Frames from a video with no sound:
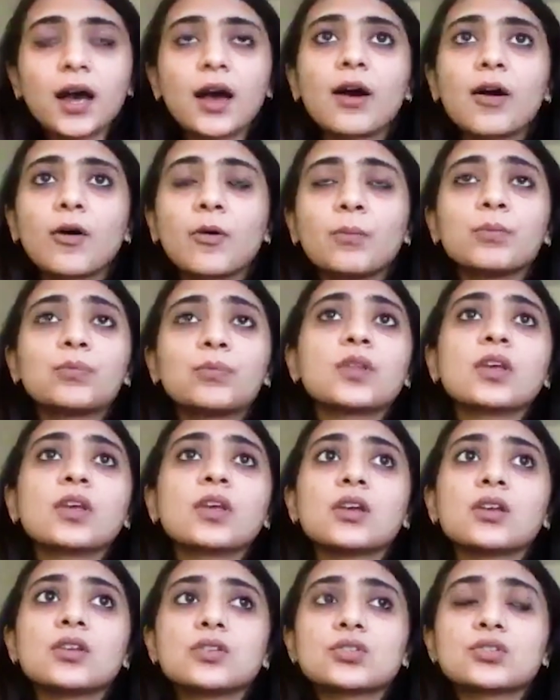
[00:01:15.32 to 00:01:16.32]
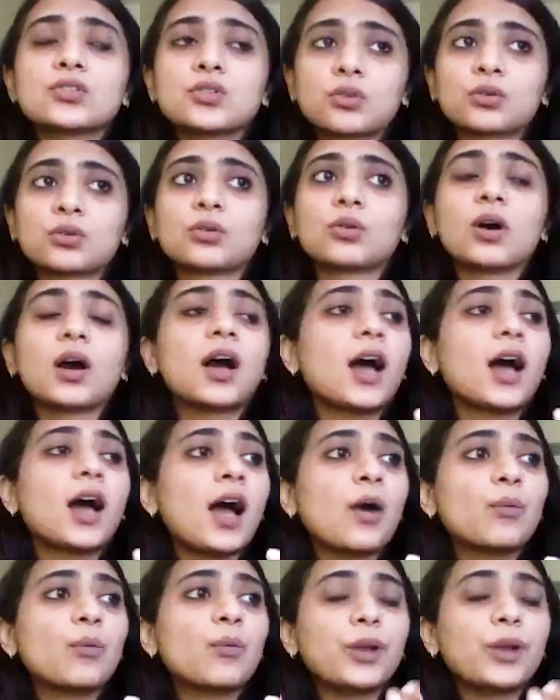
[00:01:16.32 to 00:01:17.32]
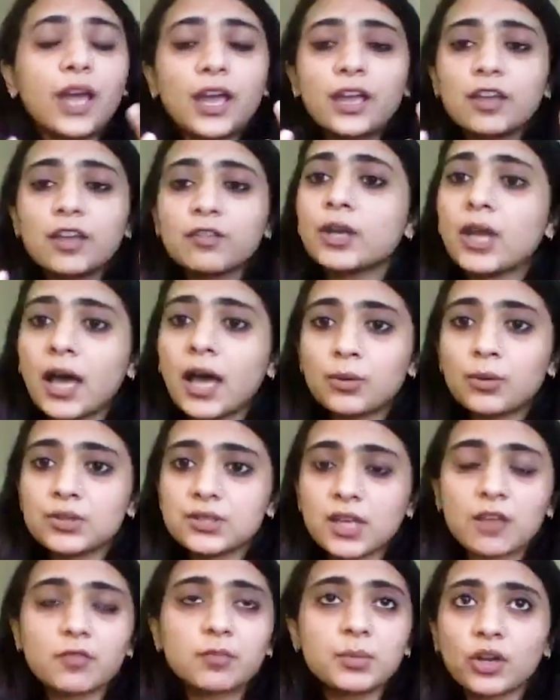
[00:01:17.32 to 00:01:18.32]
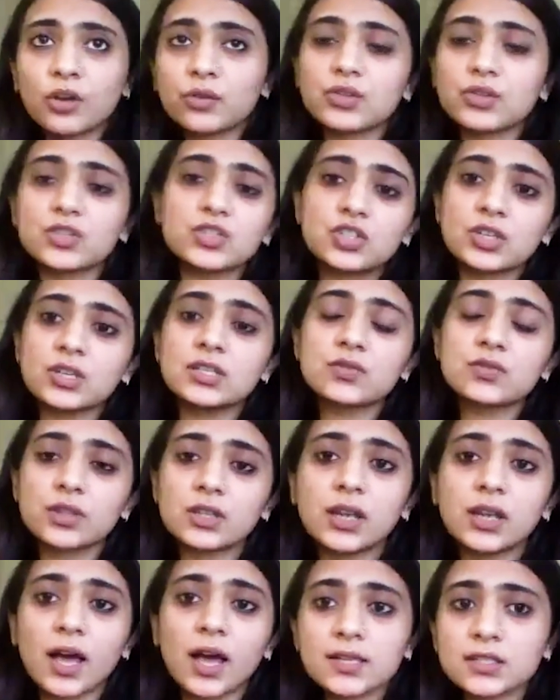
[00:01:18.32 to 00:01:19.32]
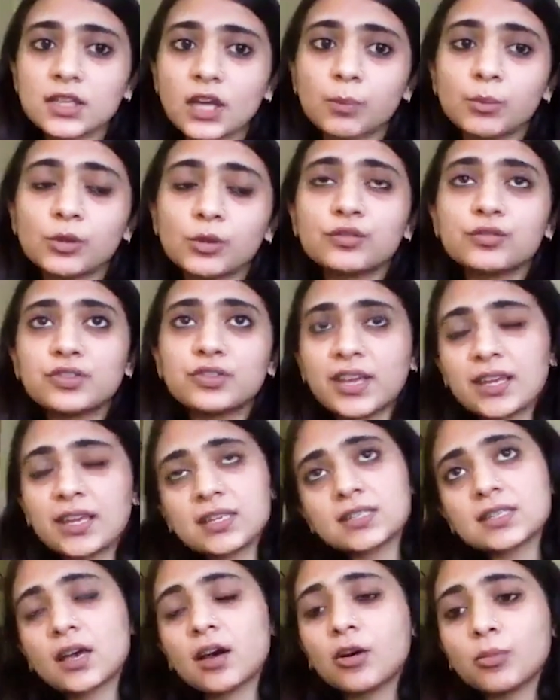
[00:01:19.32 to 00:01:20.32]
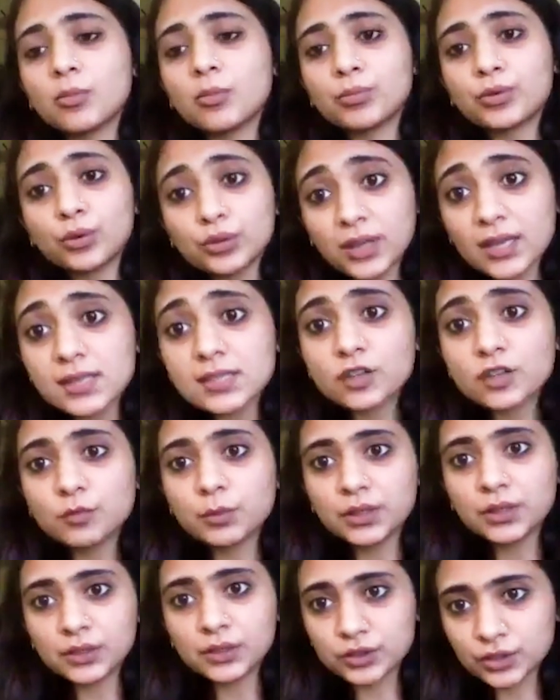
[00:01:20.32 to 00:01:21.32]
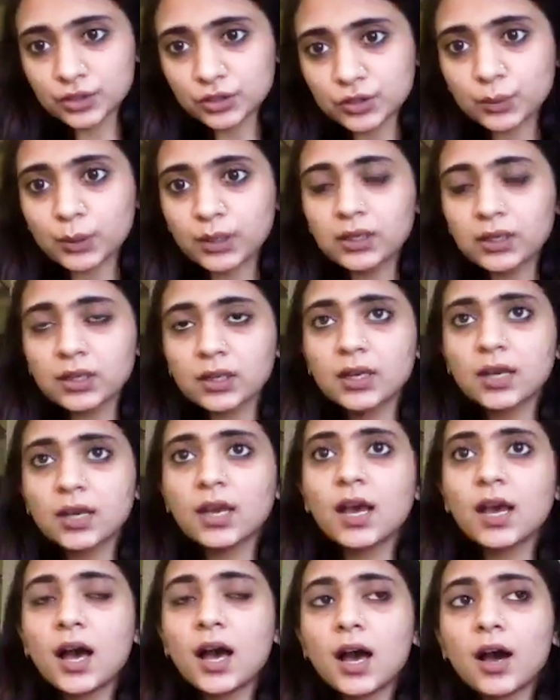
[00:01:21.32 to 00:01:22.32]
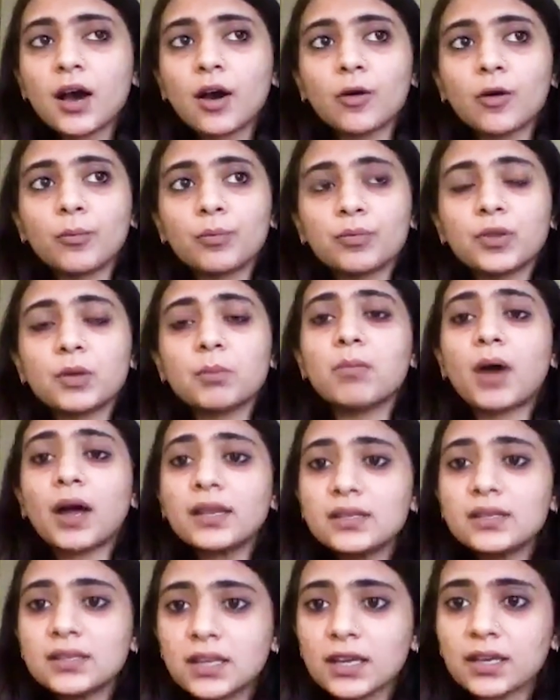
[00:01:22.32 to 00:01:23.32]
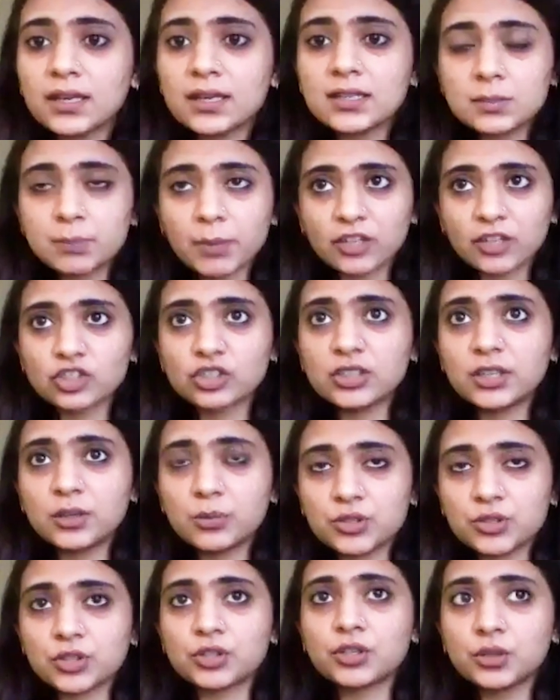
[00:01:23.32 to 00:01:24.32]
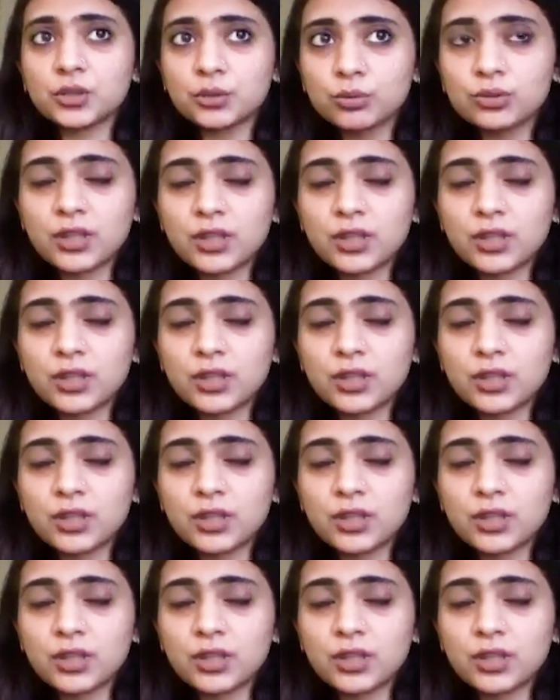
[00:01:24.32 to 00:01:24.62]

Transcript: Um, so when I've been, I was, I've been on the streets for the last couple of days. Um, protests have been continuing. Um, Monday especially was a huge.